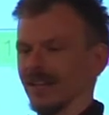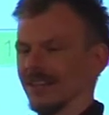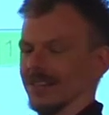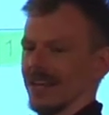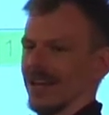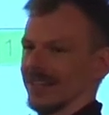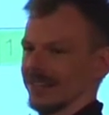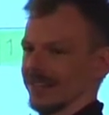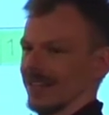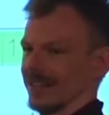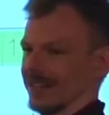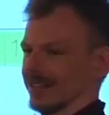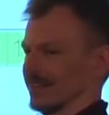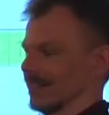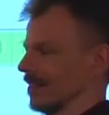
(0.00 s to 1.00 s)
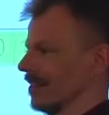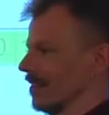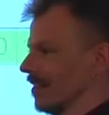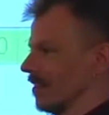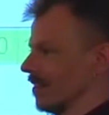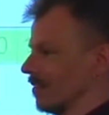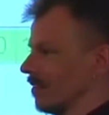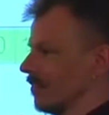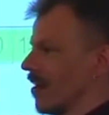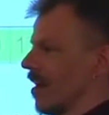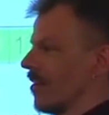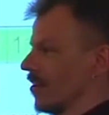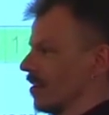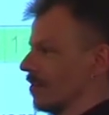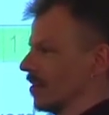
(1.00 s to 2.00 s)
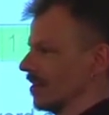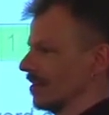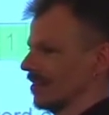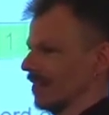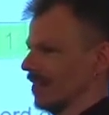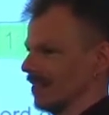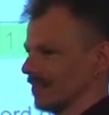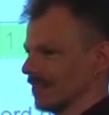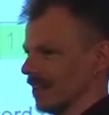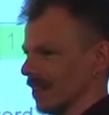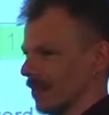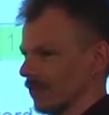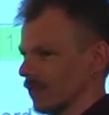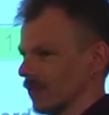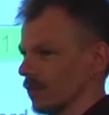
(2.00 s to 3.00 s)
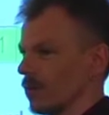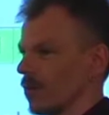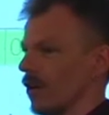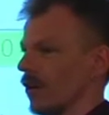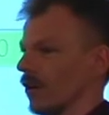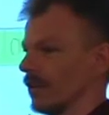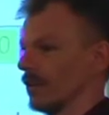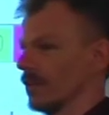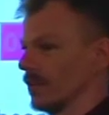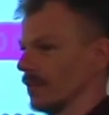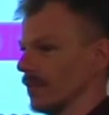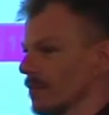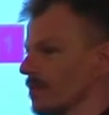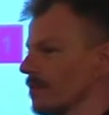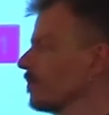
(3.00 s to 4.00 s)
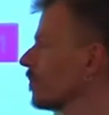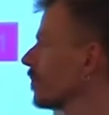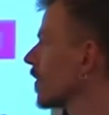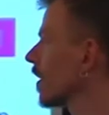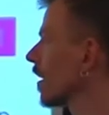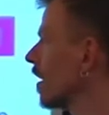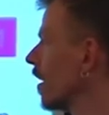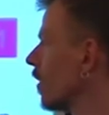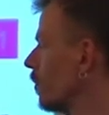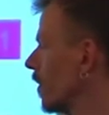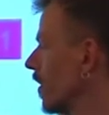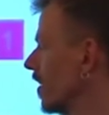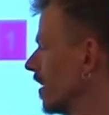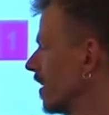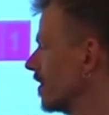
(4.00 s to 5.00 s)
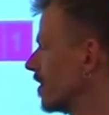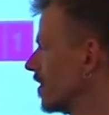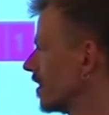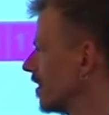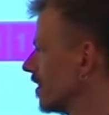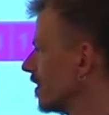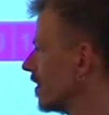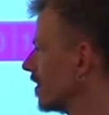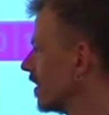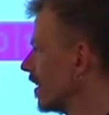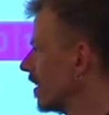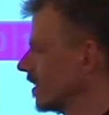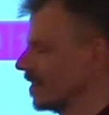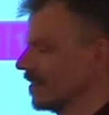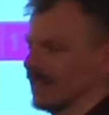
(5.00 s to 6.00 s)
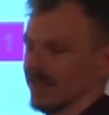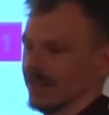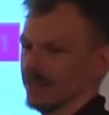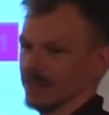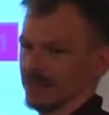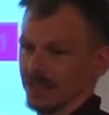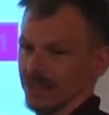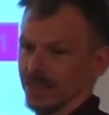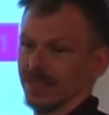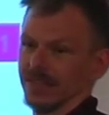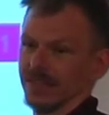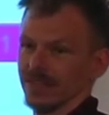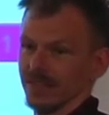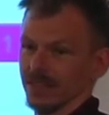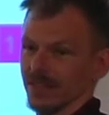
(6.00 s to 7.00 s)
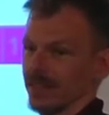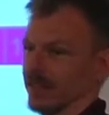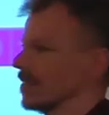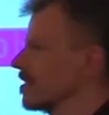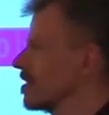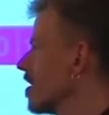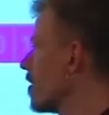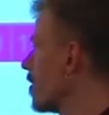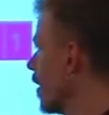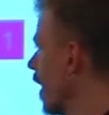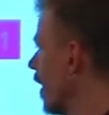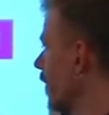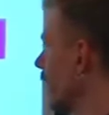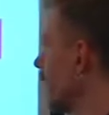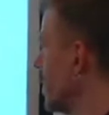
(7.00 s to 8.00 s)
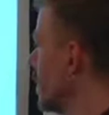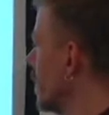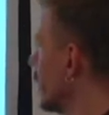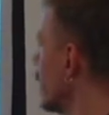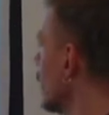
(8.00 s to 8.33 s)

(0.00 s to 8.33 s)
the exact, the variable itself, the word, with the integer in it, and you see this is an integer. And this